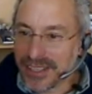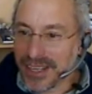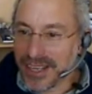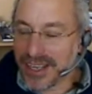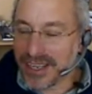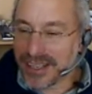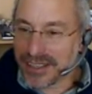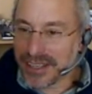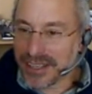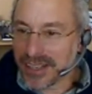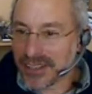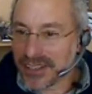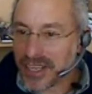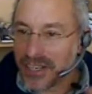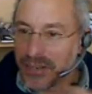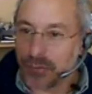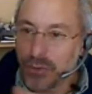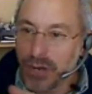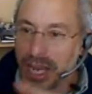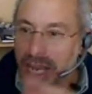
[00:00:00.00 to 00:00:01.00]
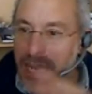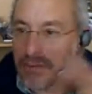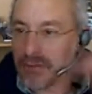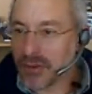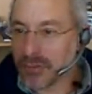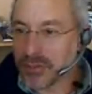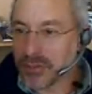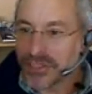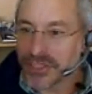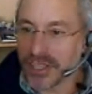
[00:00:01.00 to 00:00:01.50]
and and kind of wave
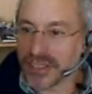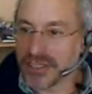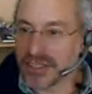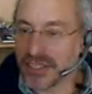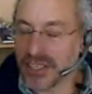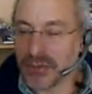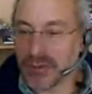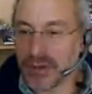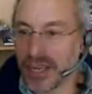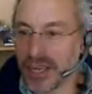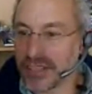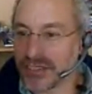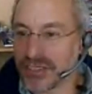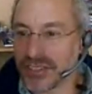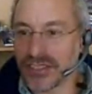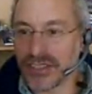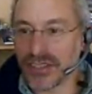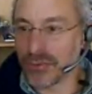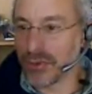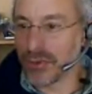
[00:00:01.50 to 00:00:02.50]
almost like seagrass, and they're